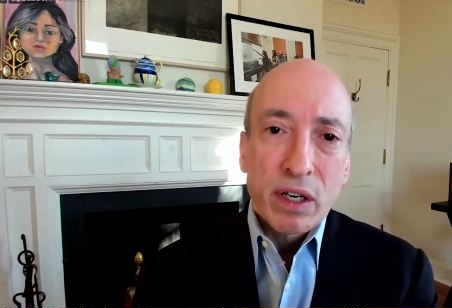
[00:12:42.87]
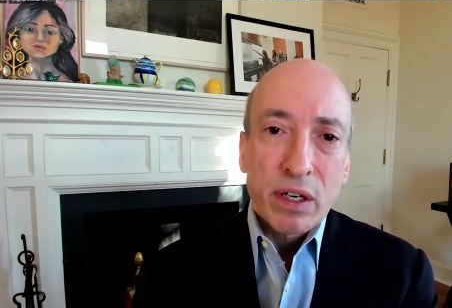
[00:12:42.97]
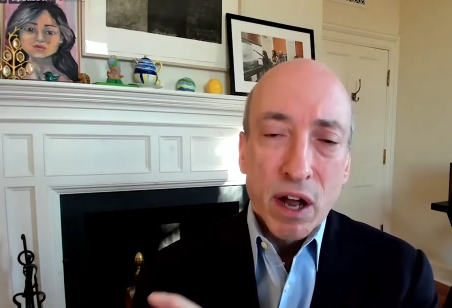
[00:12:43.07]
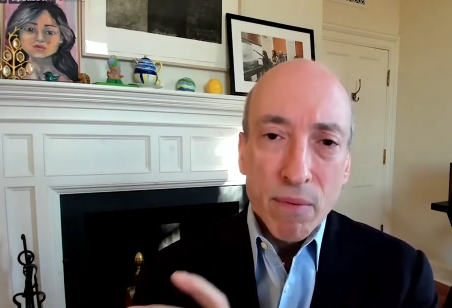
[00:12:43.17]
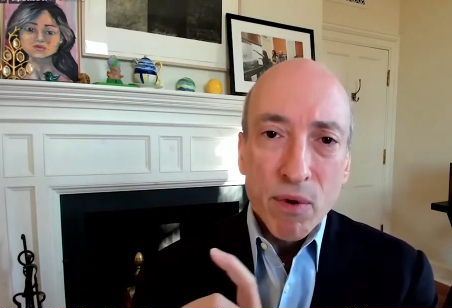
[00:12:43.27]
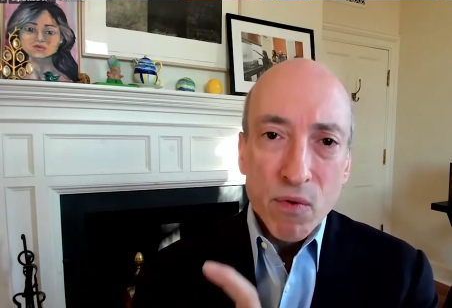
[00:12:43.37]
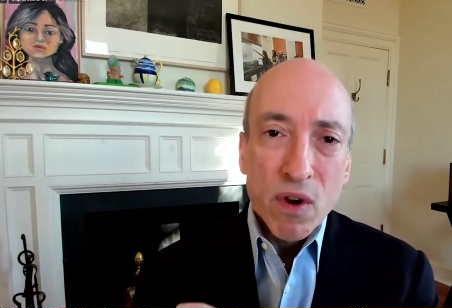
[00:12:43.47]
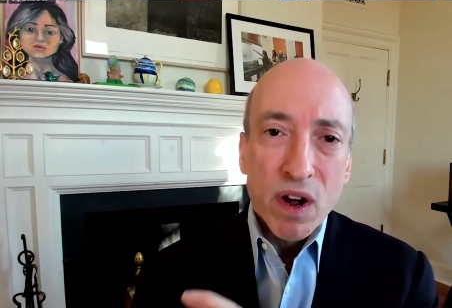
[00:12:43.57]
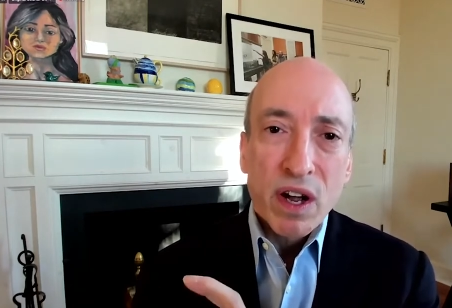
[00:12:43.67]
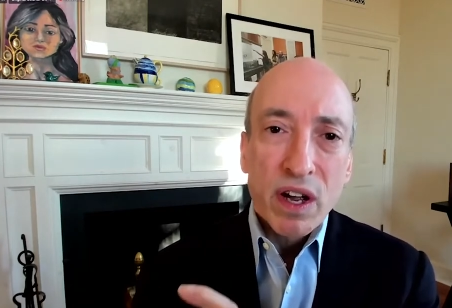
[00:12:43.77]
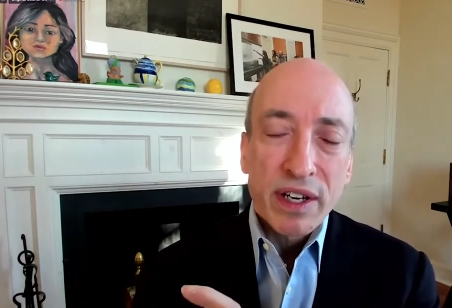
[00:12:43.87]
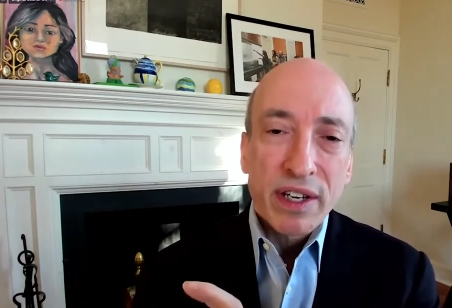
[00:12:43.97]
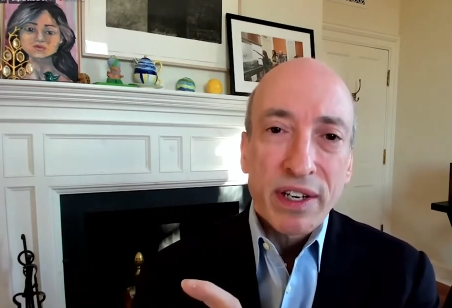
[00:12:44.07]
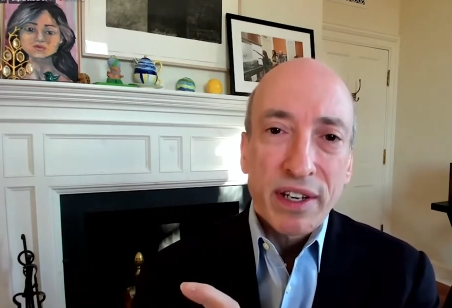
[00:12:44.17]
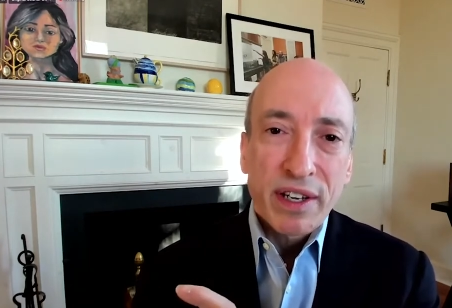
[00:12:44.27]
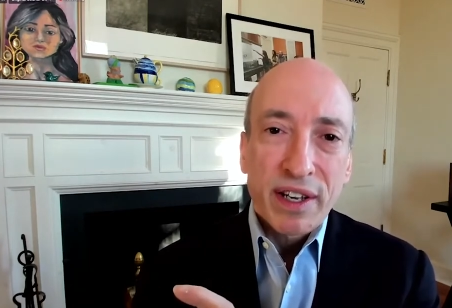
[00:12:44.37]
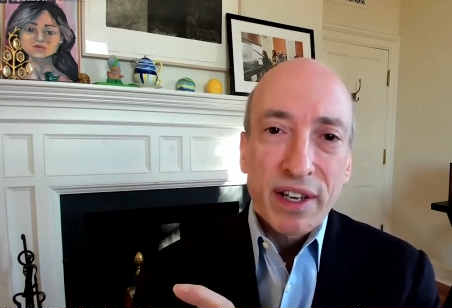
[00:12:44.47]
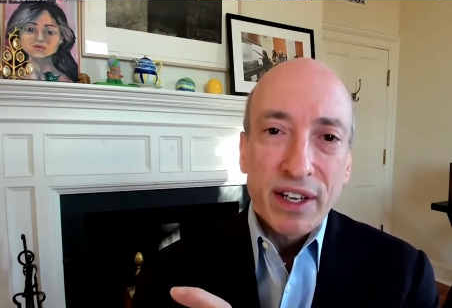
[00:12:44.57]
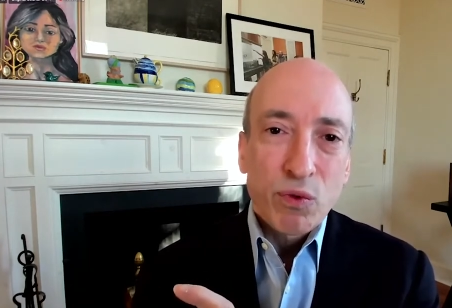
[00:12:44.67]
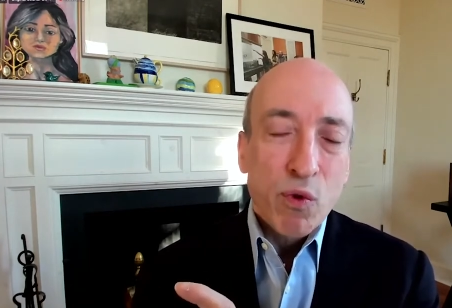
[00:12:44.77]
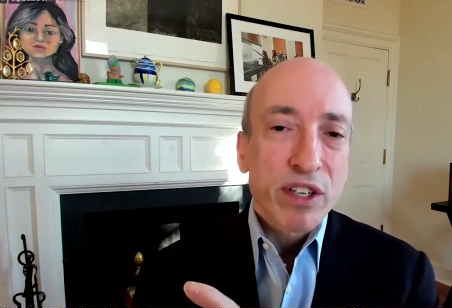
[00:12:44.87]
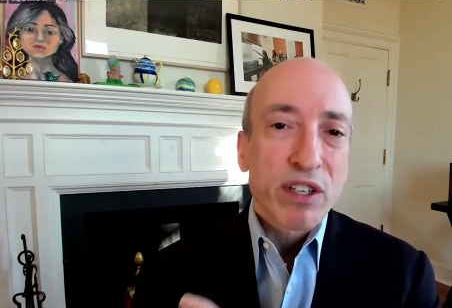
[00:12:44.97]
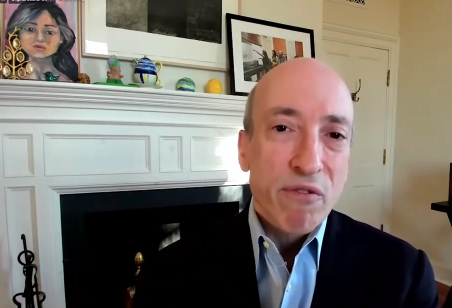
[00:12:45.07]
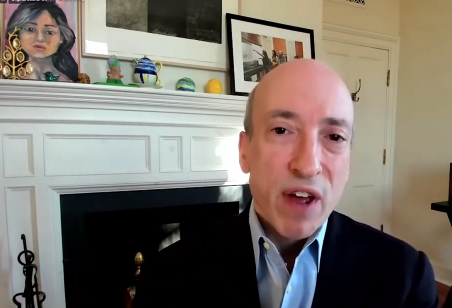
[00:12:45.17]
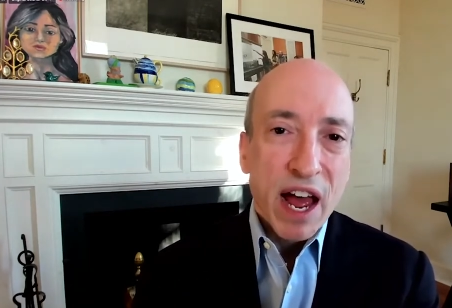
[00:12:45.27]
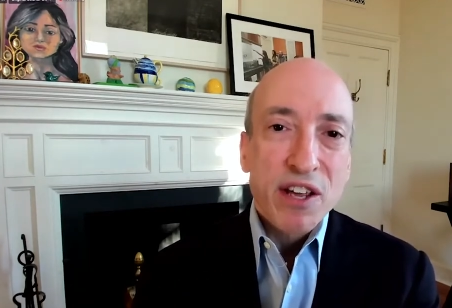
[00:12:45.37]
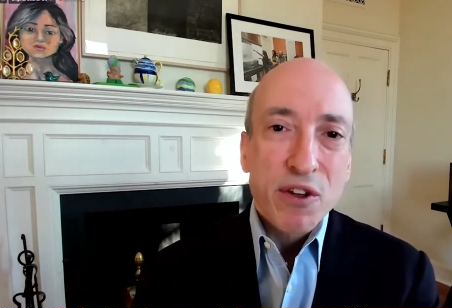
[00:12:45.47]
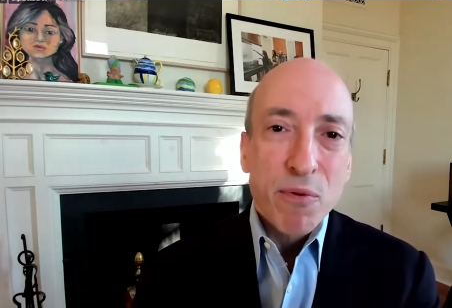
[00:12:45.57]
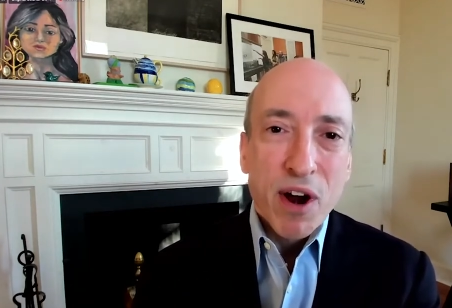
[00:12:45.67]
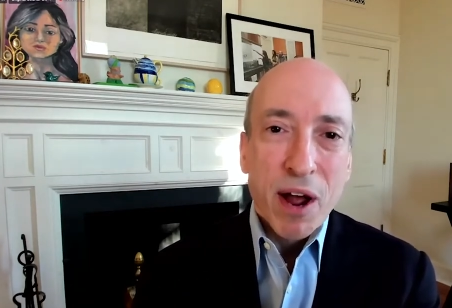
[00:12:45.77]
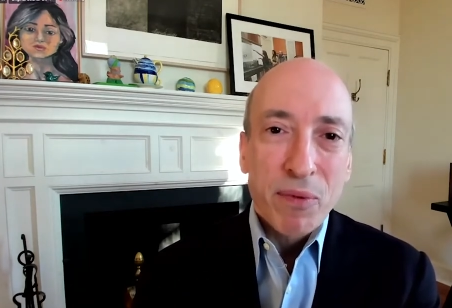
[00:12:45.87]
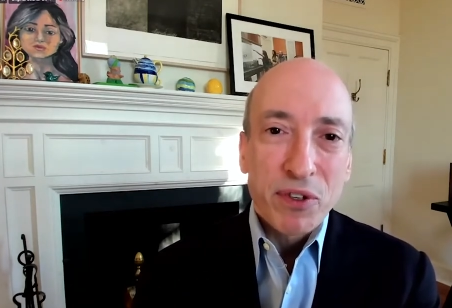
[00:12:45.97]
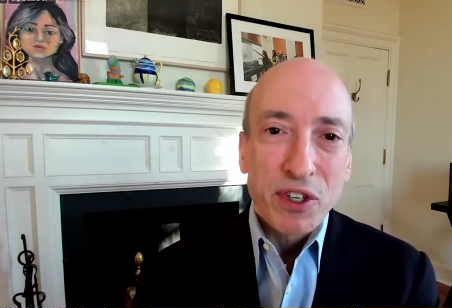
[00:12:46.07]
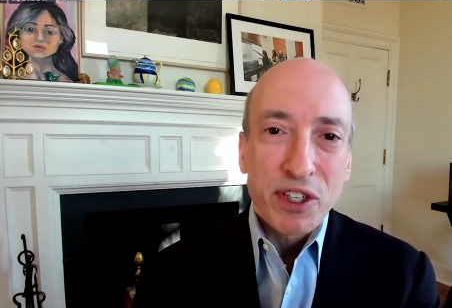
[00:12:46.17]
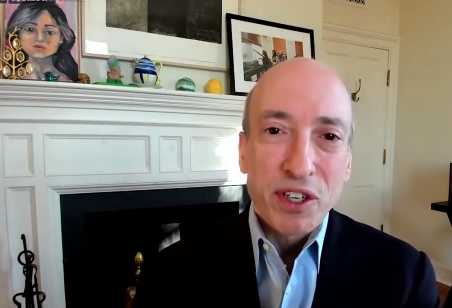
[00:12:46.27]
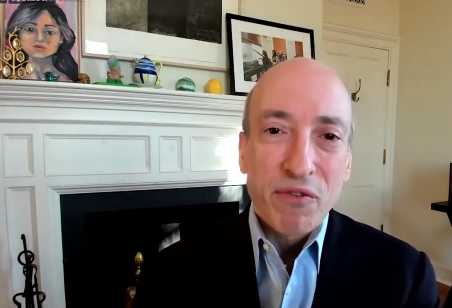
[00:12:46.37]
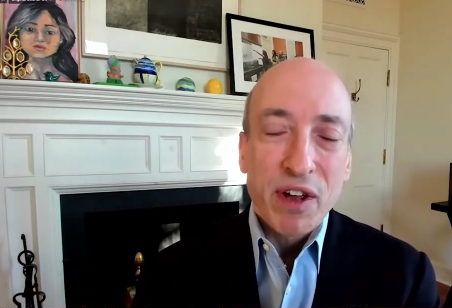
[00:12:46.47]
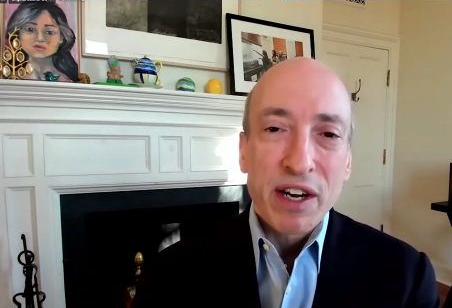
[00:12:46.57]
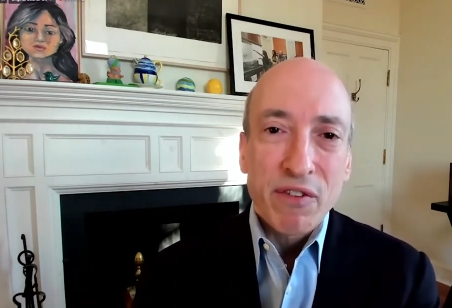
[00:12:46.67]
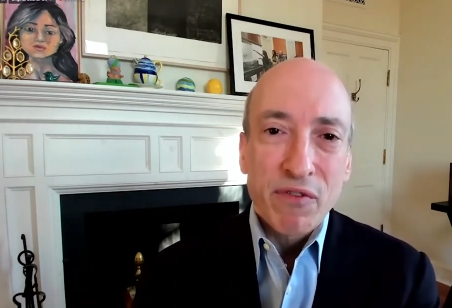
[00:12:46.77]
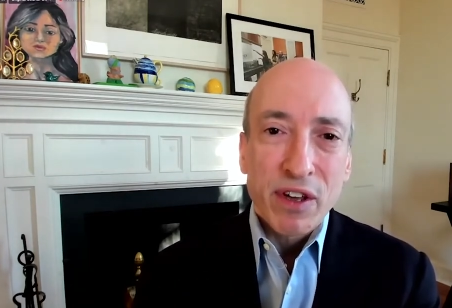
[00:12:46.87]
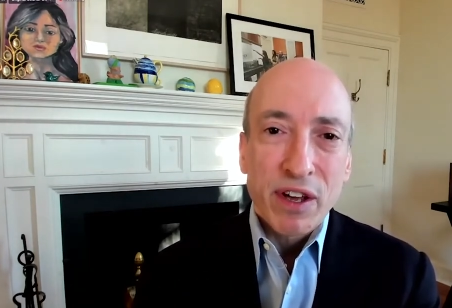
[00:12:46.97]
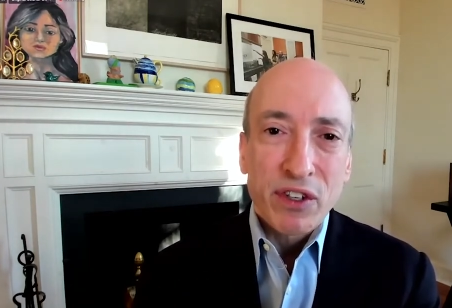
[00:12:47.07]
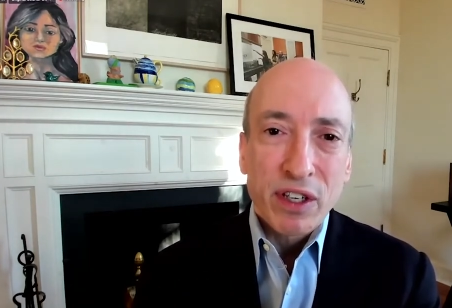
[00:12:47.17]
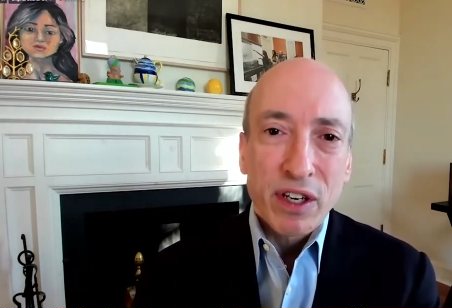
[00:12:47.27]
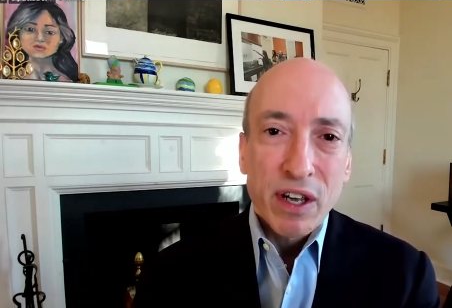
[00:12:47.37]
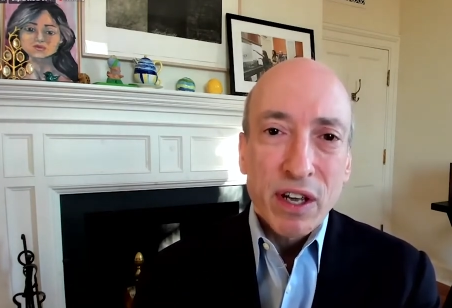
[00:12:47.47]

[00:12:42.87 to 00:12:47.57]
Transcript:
Speaker 1: Number one is what's the value proposition of any of this.